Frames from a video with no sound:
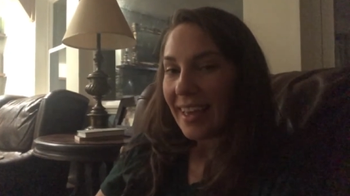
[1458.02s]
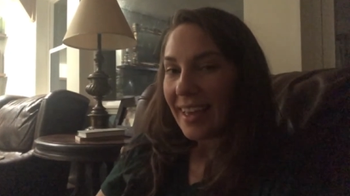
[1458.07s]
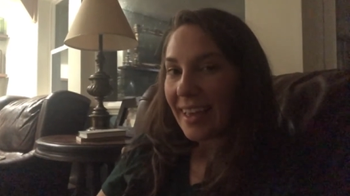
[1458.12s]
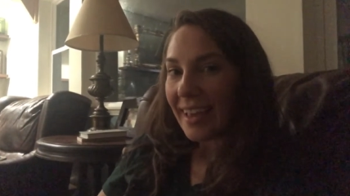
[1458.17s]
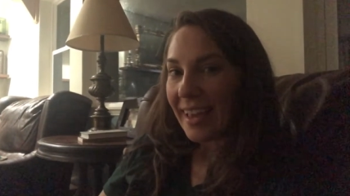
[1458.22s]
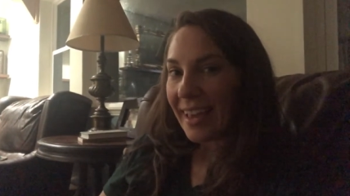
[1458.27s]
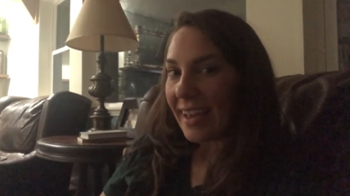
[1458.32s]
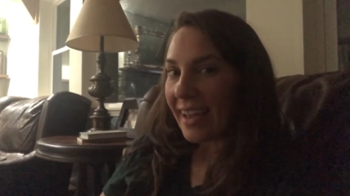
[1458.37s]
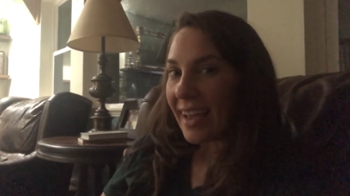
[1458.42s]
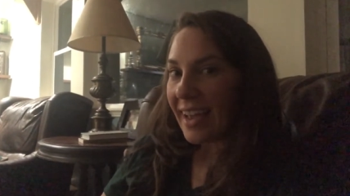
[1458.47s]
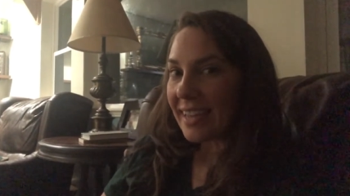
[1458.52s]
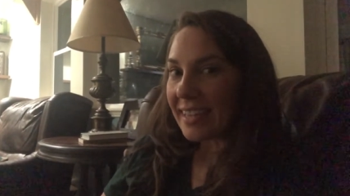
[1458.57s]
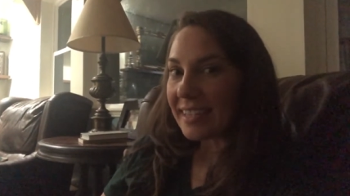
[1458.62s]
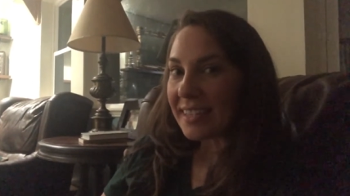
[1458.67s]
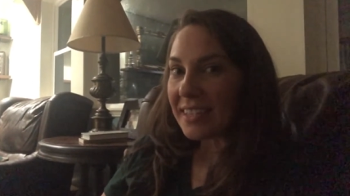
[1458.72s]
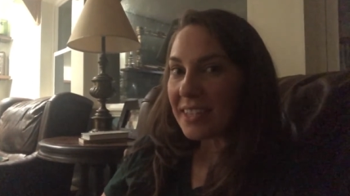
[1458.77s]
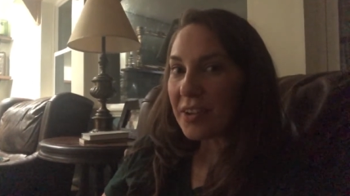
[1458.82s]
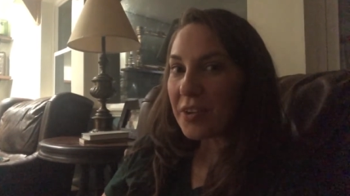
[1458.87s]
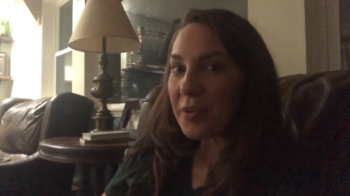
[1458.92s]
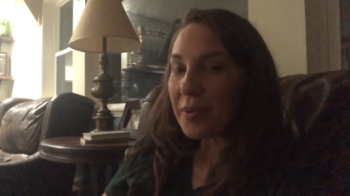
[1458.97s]
Hey guys,
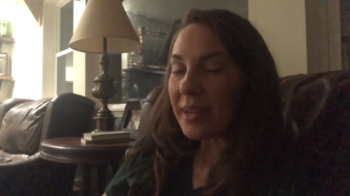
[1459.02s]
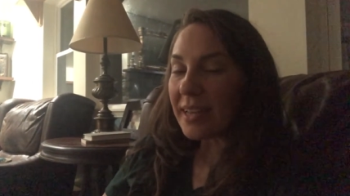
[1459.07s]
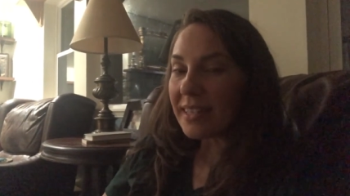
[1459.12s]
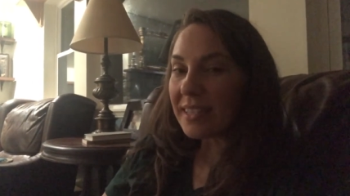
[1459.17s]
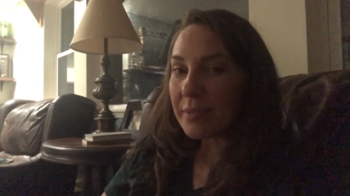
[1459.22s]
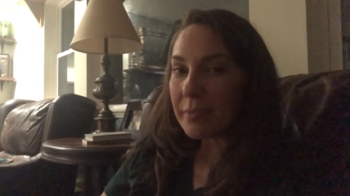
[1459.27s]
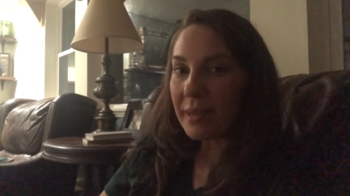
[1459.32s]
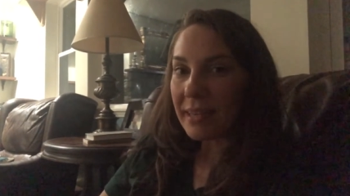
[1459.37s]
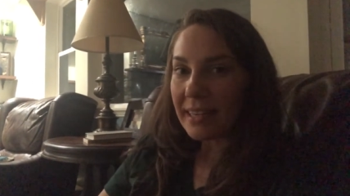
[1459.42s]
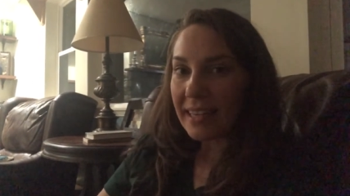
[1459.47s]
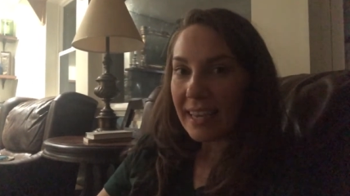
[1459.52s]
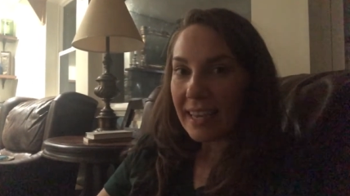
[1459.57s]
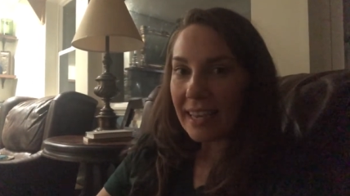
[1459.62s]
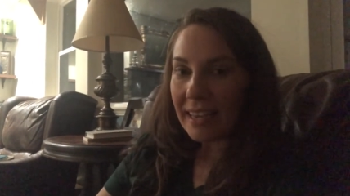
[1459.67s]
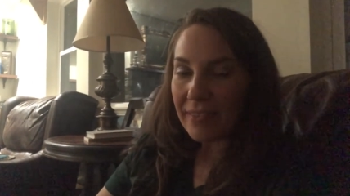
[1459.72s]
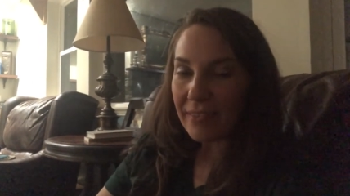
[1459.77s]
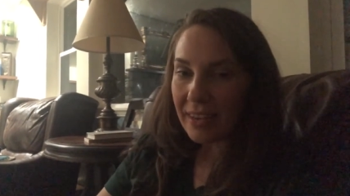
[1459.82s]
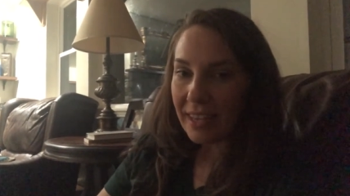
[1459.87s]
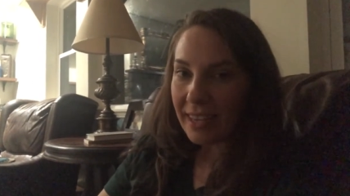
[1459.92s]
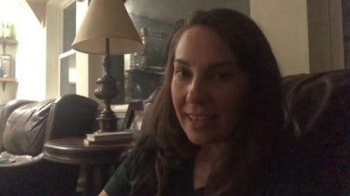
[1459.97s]
so it's Monday
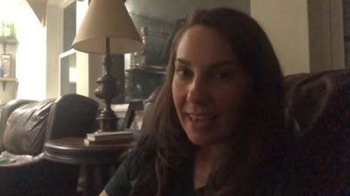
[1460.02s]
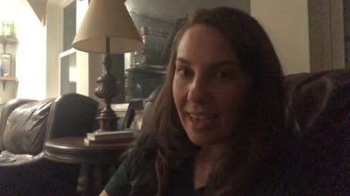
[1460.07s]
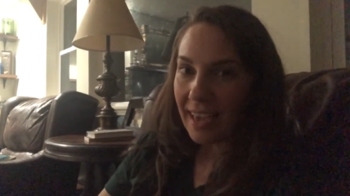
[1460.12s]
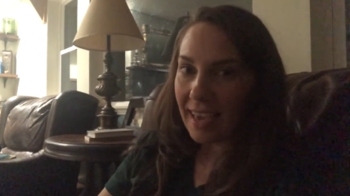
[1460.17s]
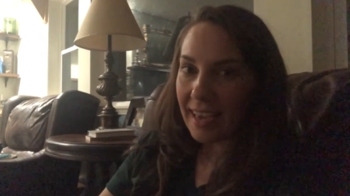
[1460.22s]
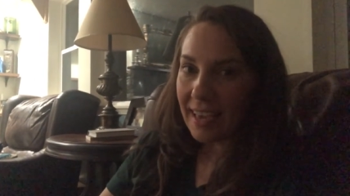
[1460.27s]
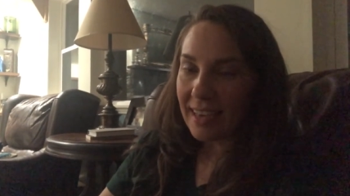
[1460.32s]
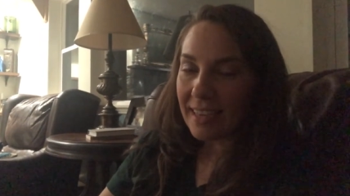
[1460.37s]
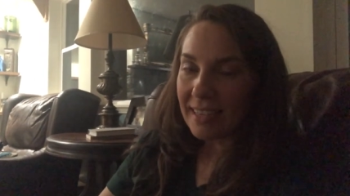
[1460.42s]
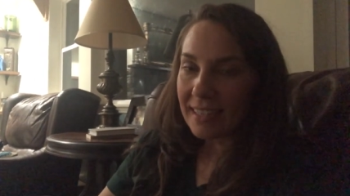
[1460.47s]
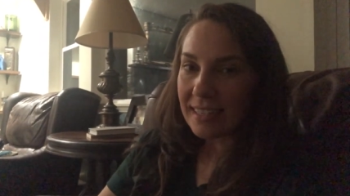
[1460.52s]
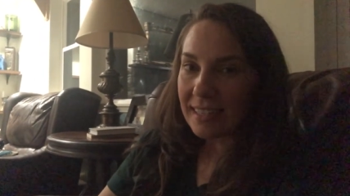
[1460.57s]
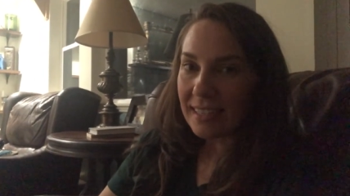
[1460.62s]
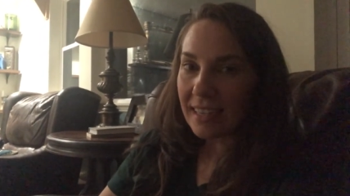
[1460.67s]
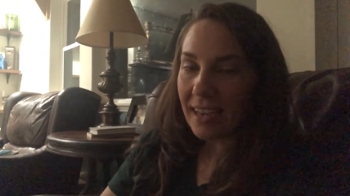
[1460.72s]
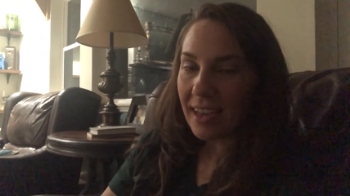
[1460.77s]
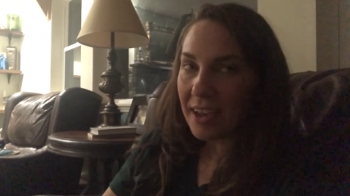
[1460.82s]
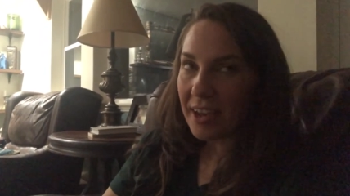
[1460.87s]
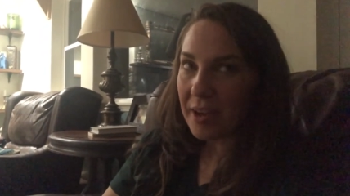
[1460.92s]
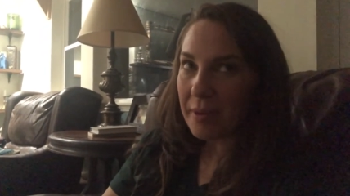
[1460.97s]
evening, and
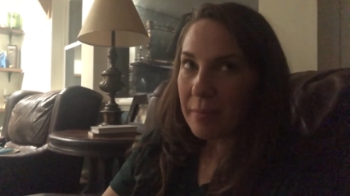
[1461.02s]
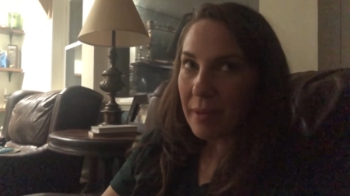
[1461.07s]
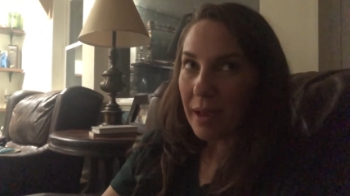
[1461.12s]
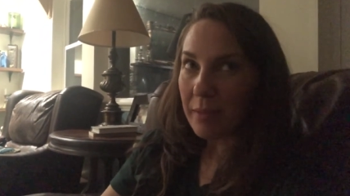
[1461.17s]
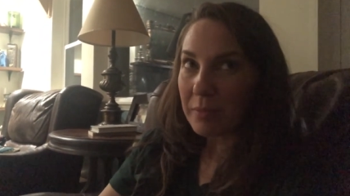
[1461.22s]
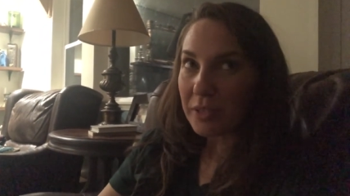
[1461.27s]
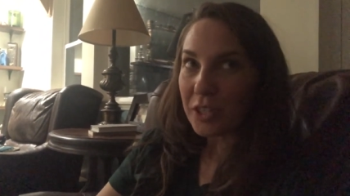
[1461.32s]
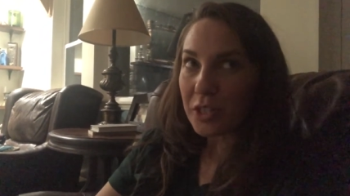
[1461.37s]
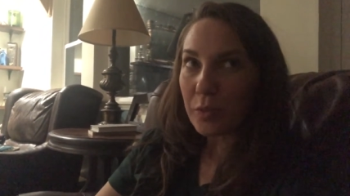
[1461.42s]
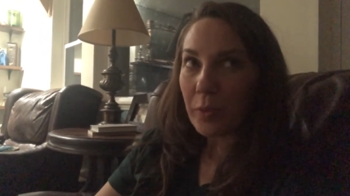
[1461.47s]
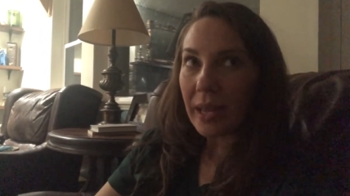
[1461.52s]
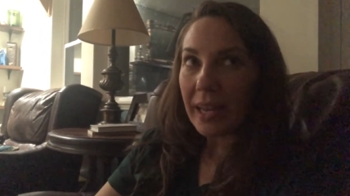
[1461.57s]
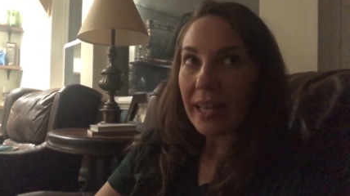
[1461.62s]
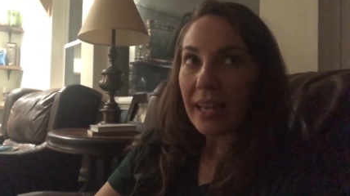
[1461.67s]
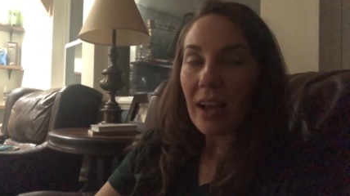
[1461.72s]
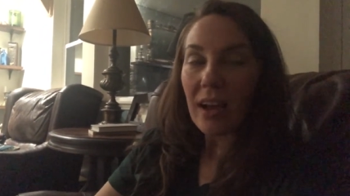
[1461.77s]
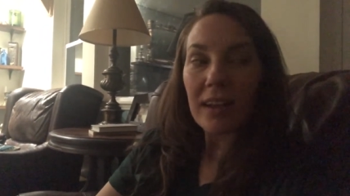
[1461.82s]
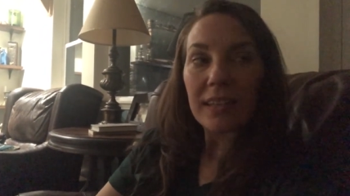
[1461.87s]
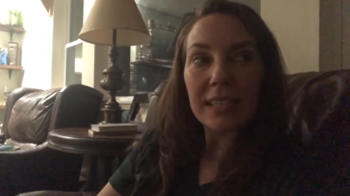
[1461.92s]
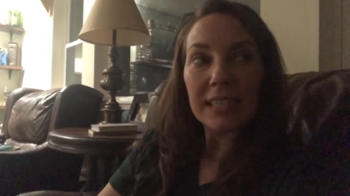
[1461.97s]
um, I'm just
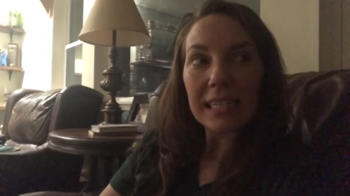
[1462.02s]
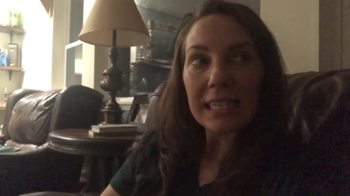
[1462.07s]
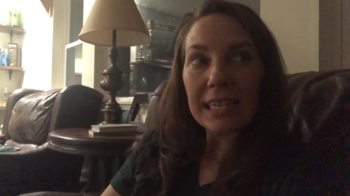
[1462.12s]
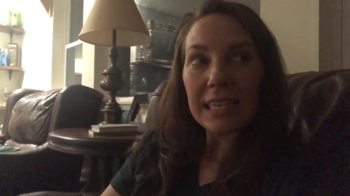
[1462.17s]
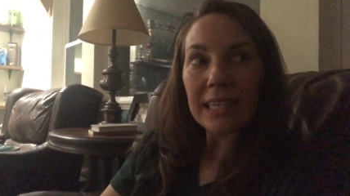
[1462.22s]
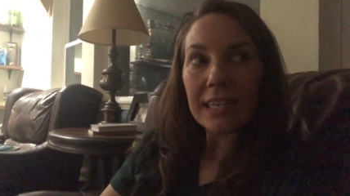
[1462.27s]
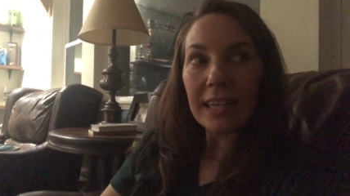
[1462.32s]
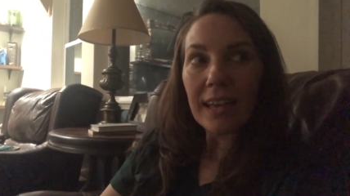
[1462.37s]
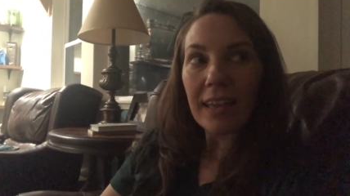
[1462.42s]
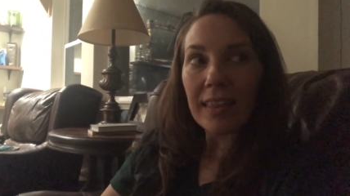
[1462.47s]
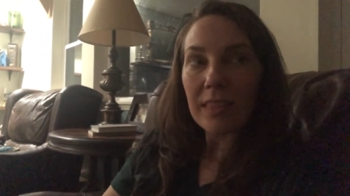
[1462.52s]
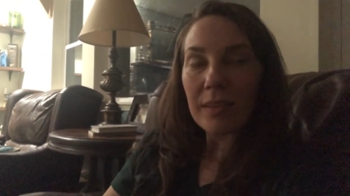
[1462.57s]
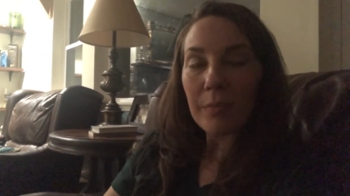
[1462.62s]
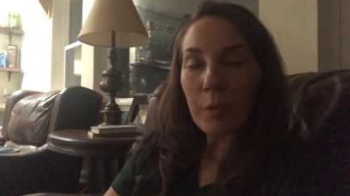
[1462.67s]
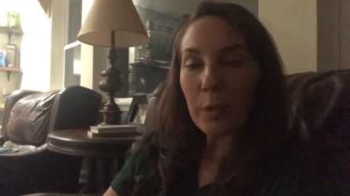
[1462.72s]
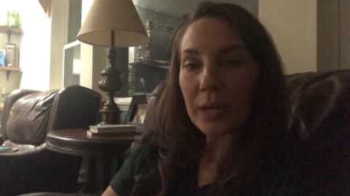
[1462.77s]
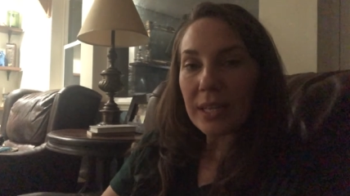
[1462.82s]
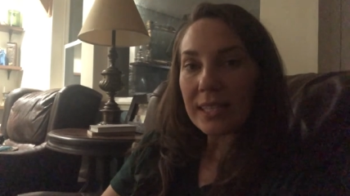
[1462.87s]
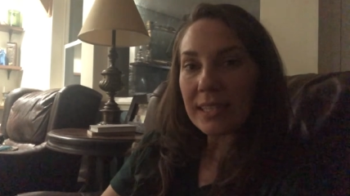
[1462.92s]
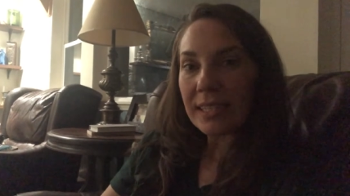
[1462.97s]
waiting on Dean and the
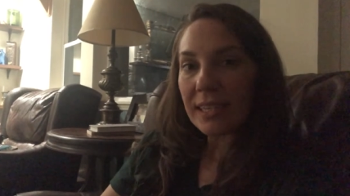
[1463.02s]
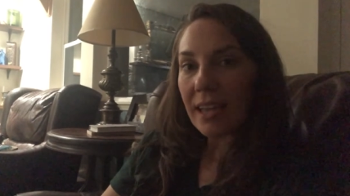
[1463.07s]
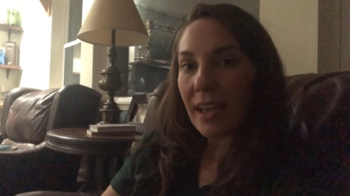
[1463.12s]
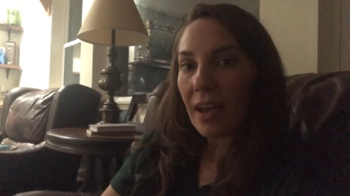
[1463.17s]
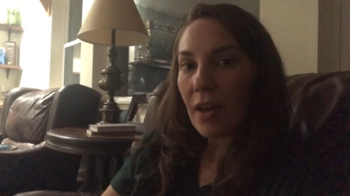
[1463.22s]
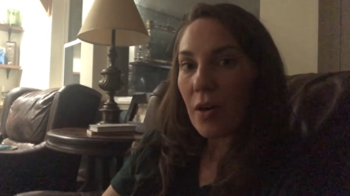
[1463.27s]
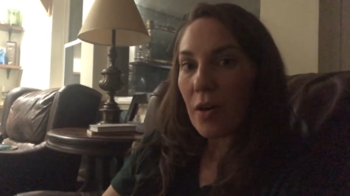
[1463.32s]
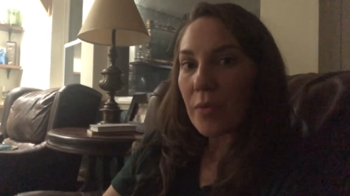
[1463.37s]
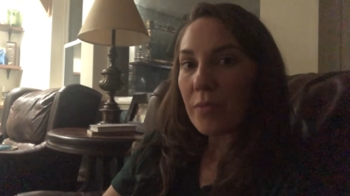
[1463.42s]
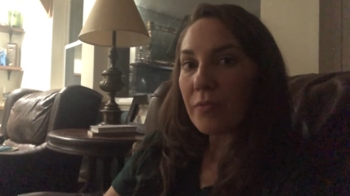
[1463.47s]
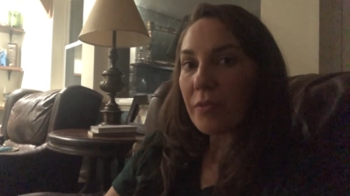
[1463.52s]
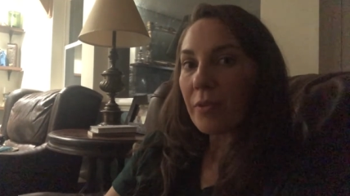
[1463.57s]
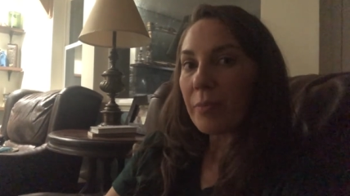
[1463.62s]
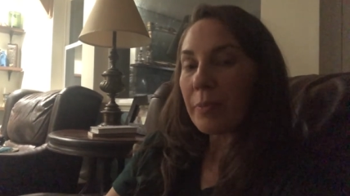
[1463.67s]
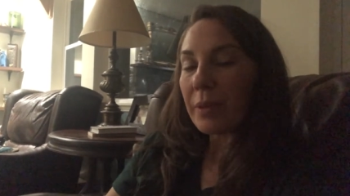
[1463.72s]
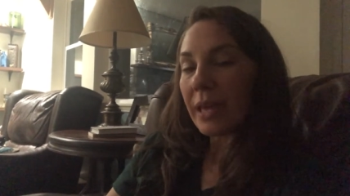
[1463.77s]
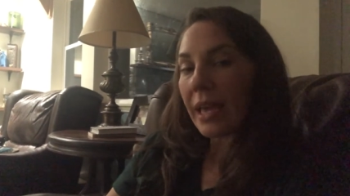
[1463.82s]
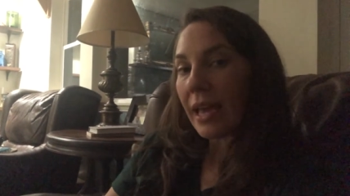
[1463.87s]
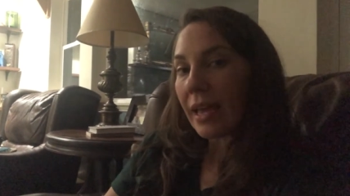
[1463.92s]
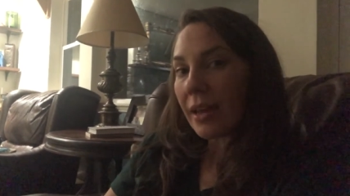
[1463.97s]
boys to get home from
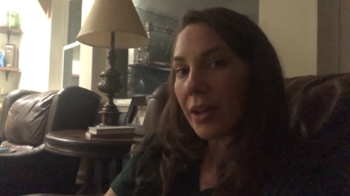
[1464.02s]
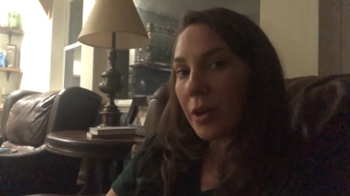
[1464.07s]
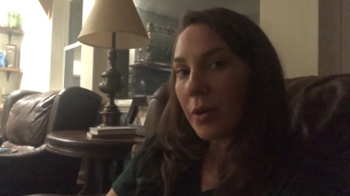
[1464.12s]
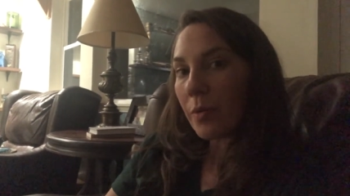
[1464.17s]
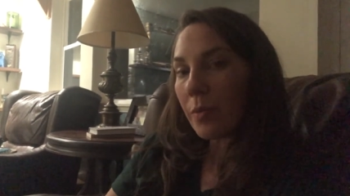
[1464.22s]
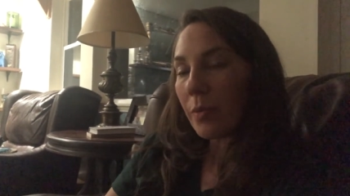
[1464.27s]
piano.